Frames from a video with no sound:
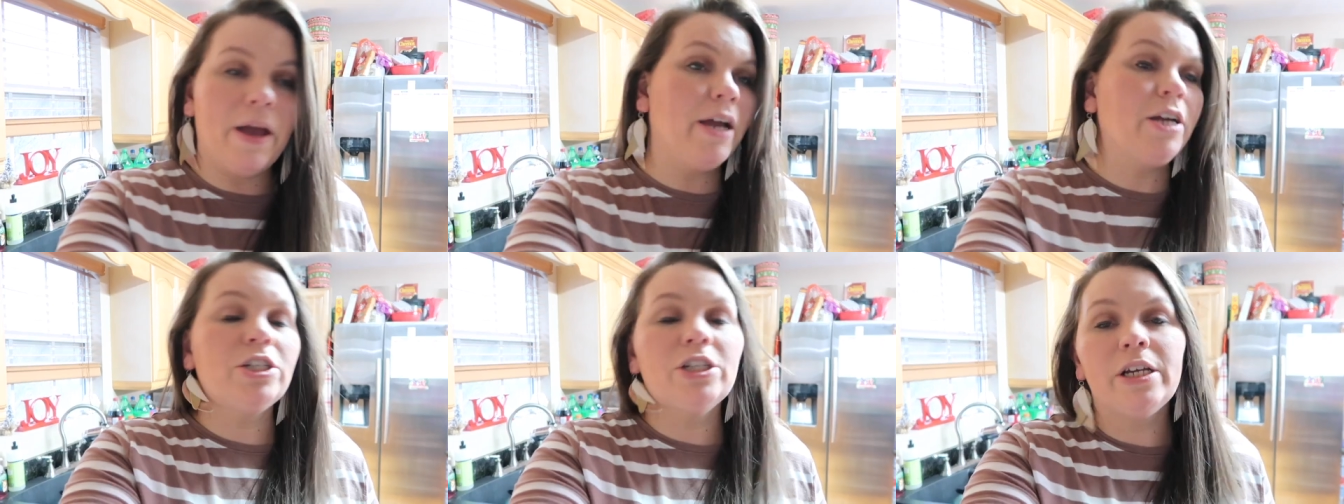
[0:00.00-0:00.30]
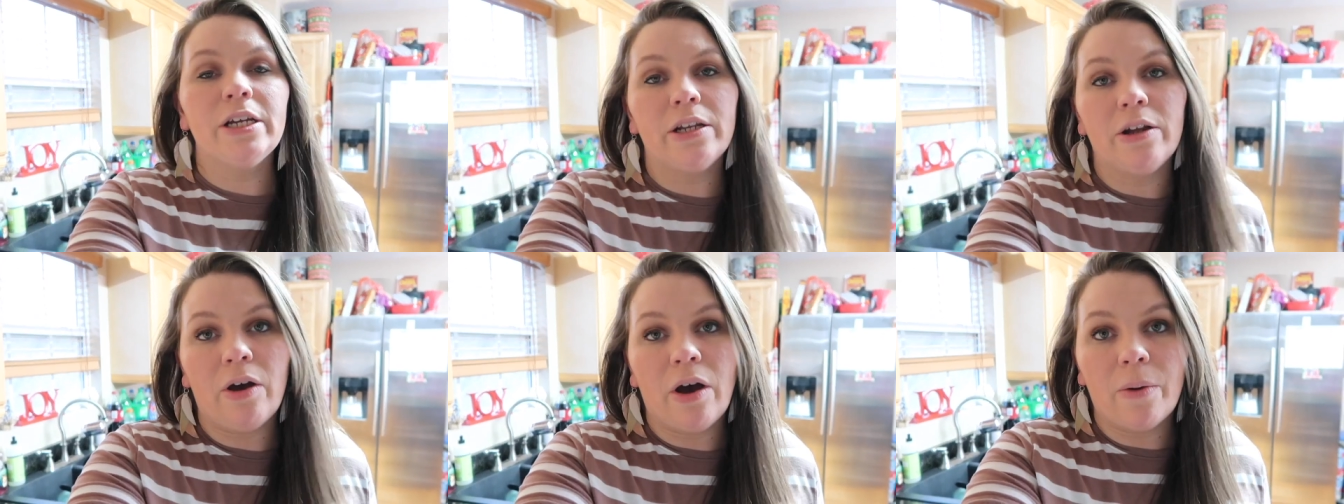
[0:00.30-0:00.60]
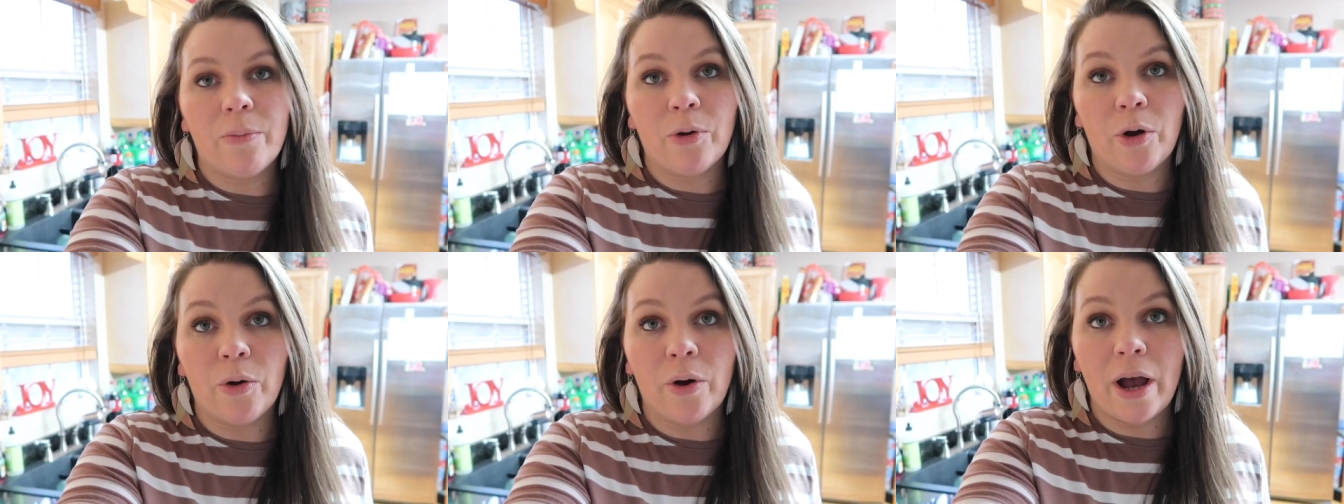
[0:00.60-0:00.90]
Actually, no,
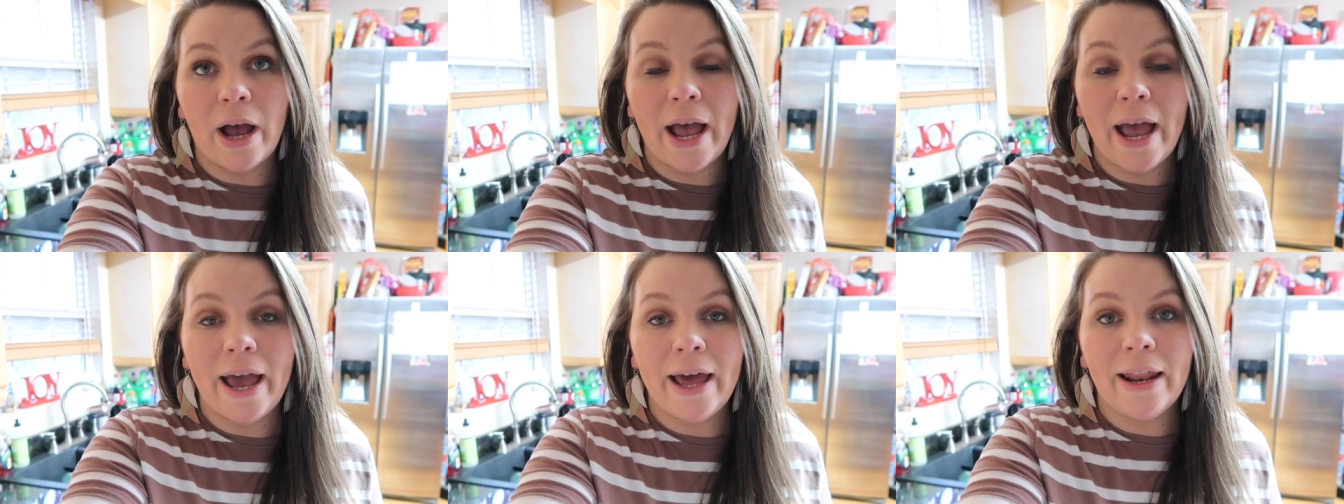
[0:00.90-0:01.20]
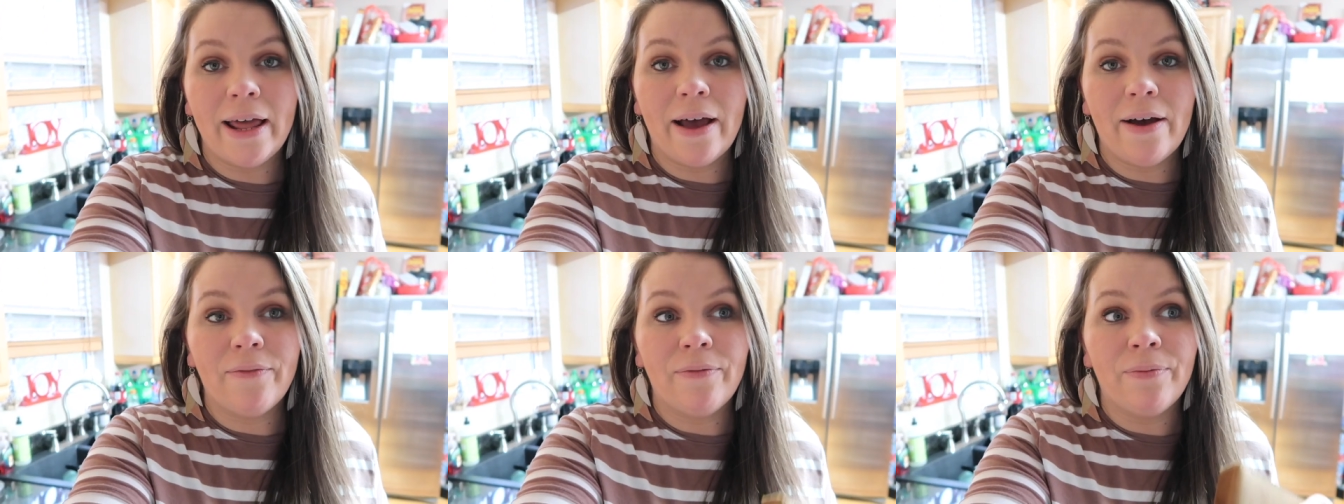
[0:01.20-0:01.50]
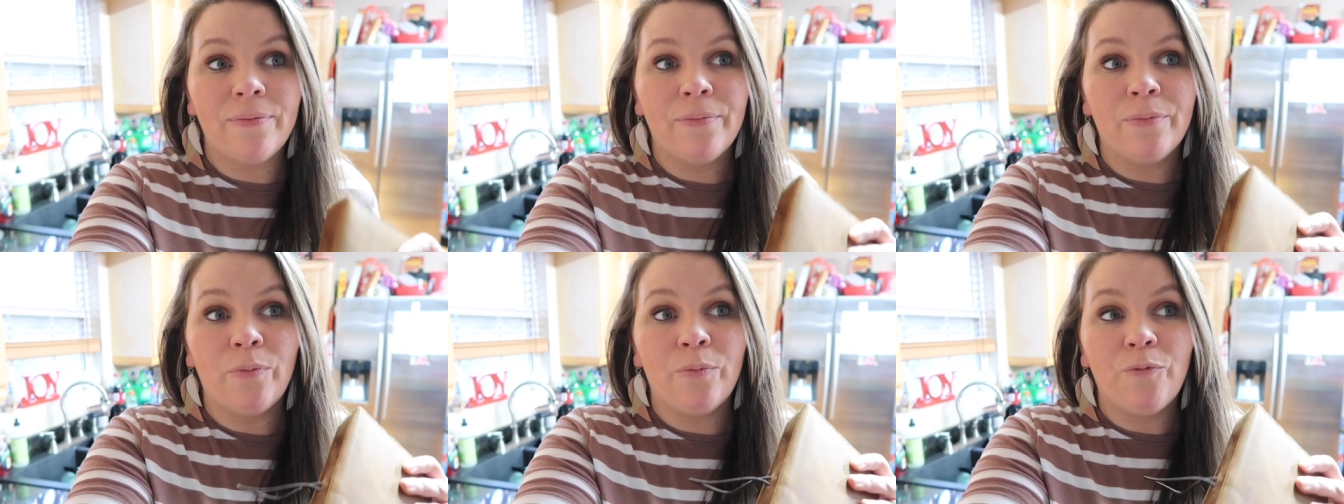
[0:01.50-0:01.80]
I'm wrong. I had, I,
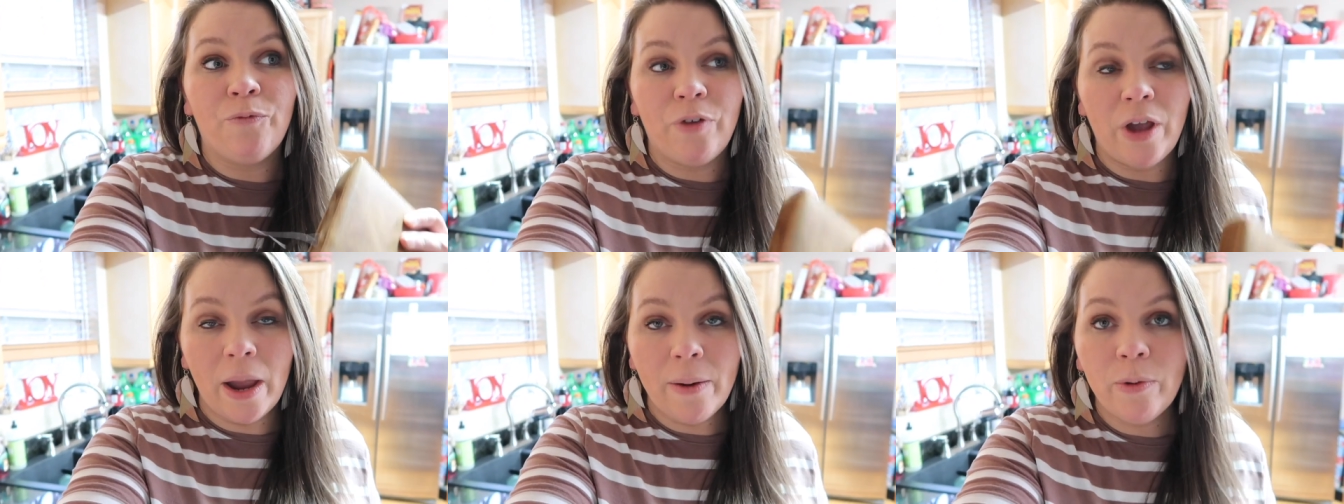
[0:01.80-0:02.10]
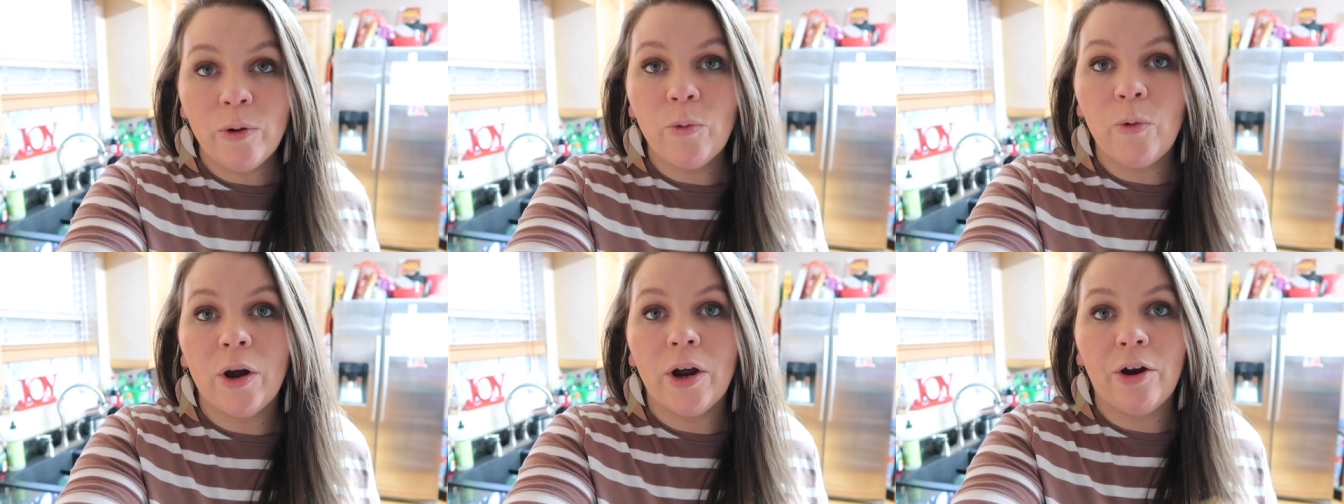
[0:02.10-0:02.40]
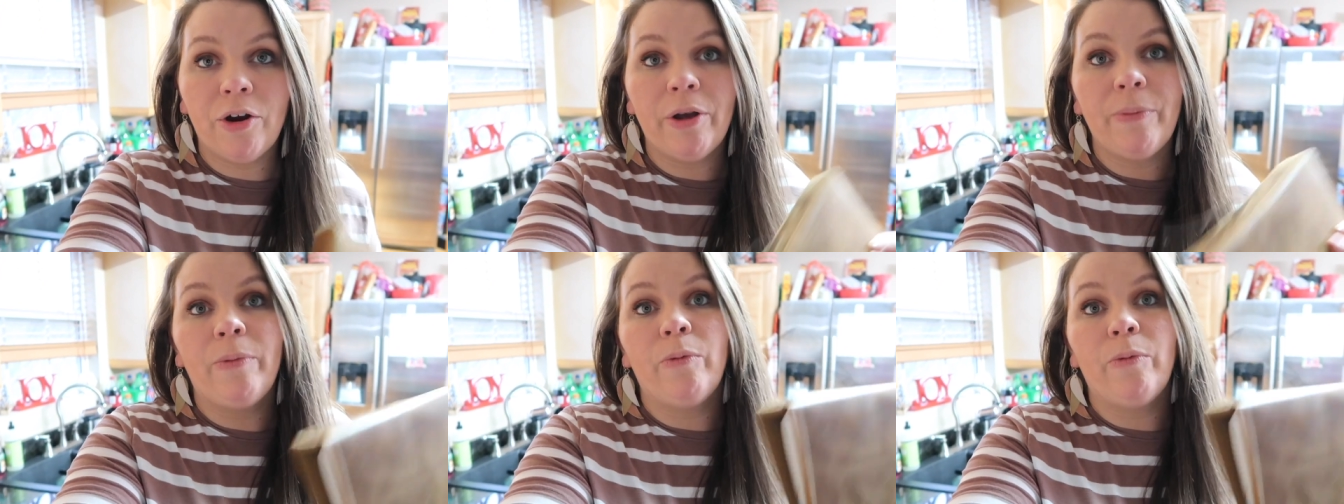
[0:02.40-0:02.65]
February